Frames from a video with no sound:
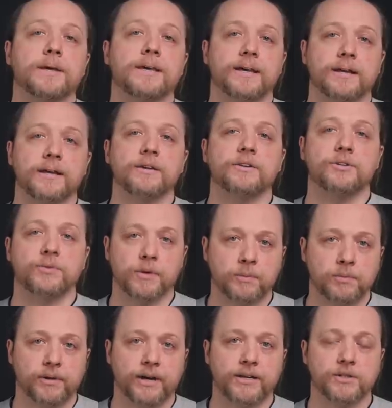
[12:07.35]
getting to a
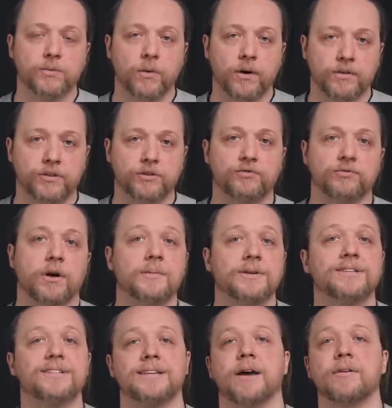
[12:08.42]
place where the drum
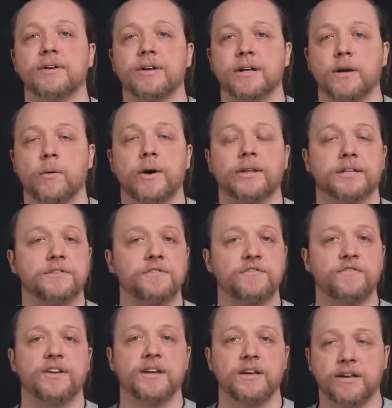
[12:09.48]
is sounding in a way that's
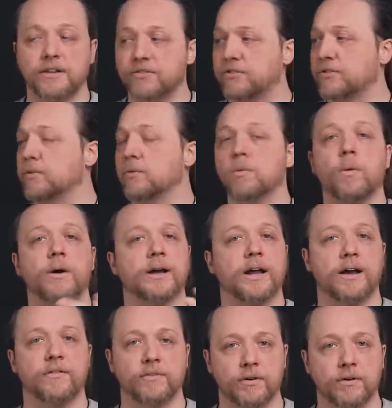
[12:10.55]
fitting into
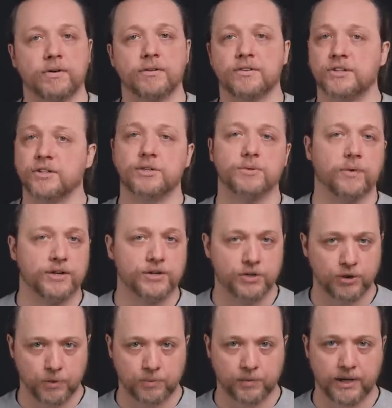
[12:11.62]
whatever
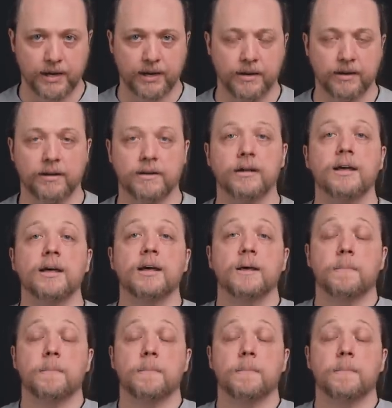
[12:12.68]
situation you're playing in,